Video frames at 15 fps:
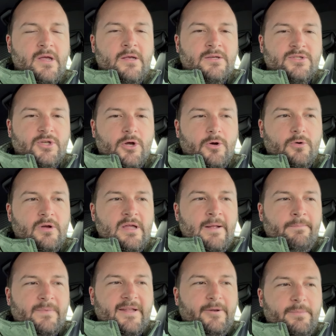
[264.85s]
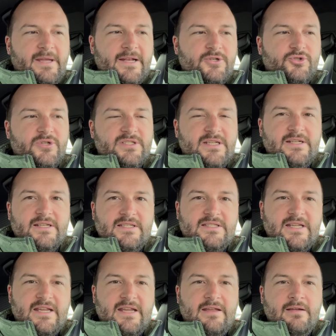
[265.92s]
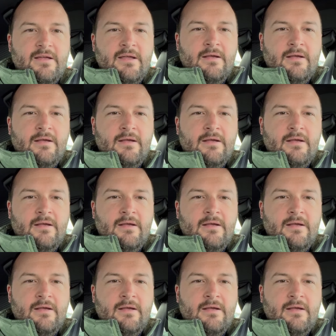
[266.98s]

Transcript: So it'll be interesting to see.